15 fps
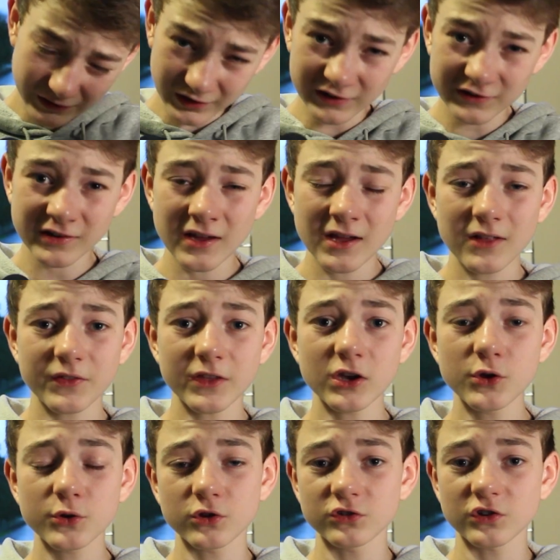this, then
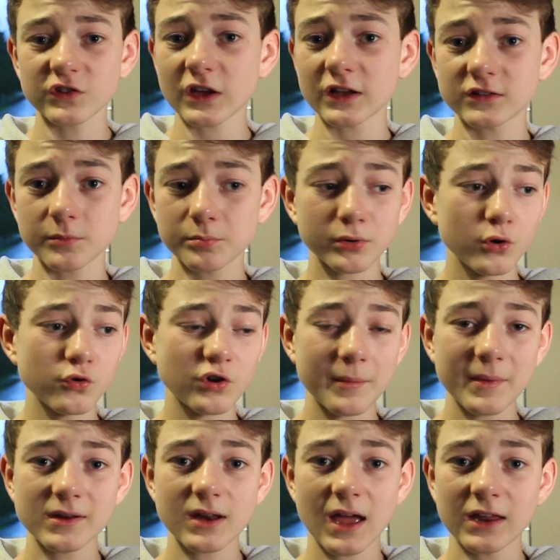you can decide to program
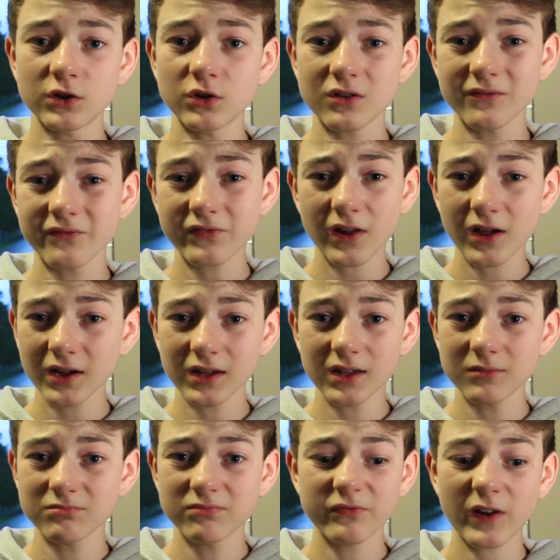it, and you can fly
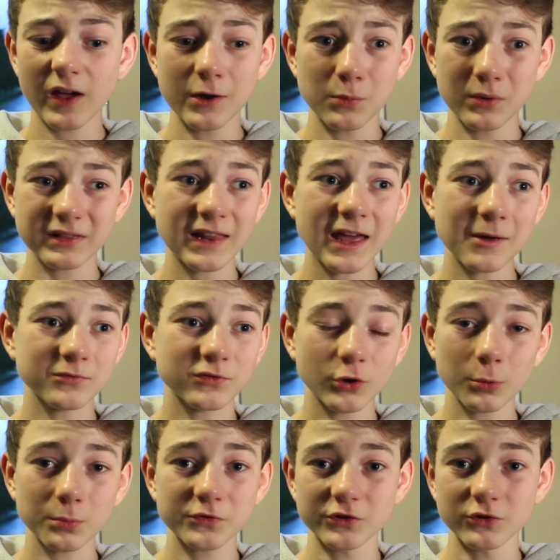it with
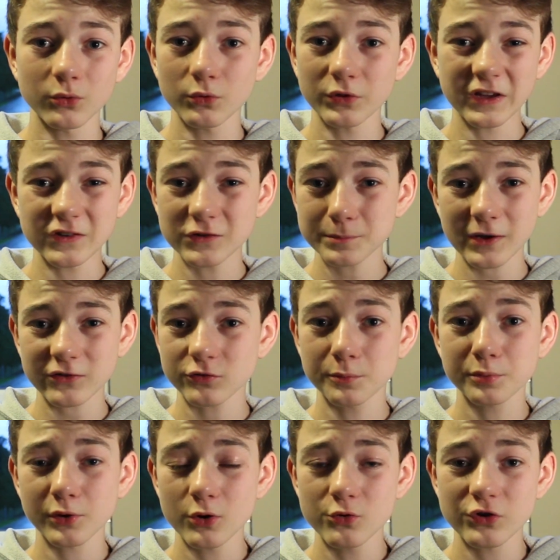laptops and all these special
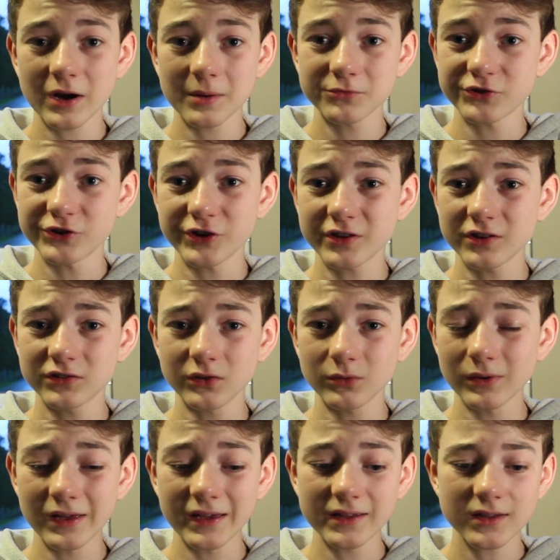programs, and you can do
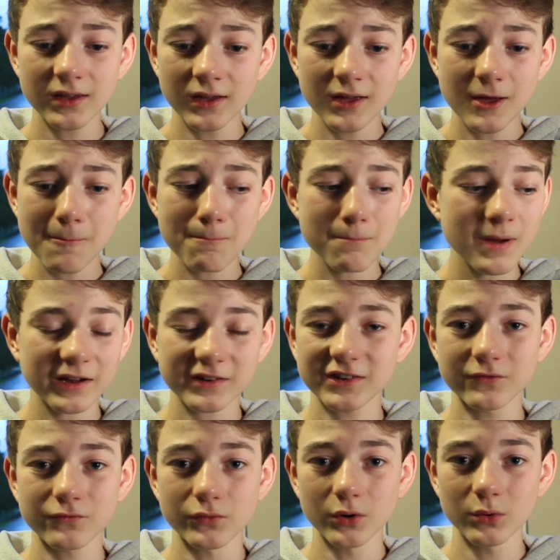like
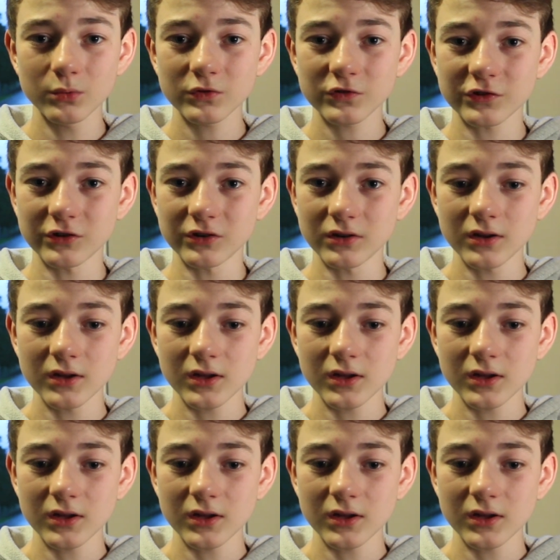massive routes and